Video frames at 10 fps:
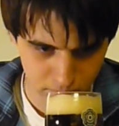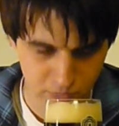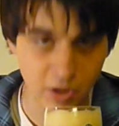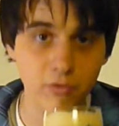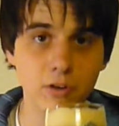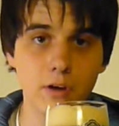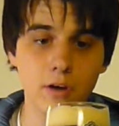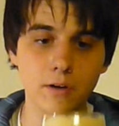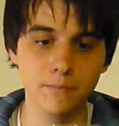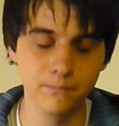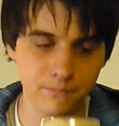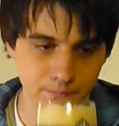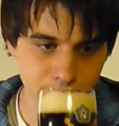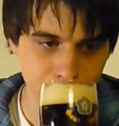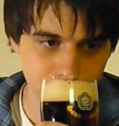Definitely
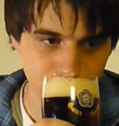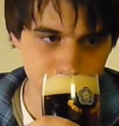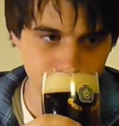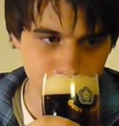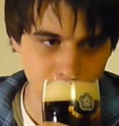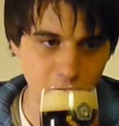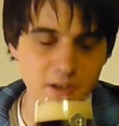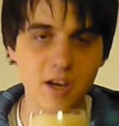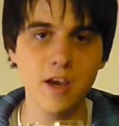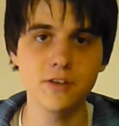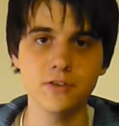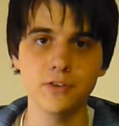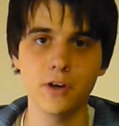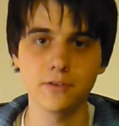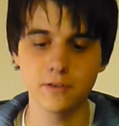nice
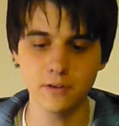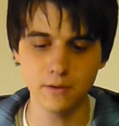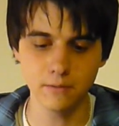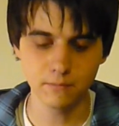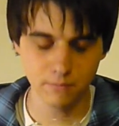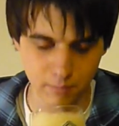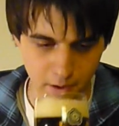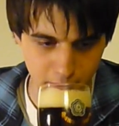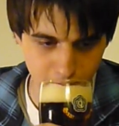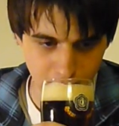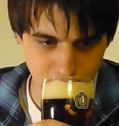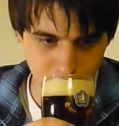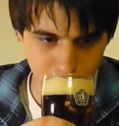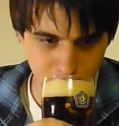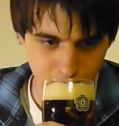hazelnut background to it.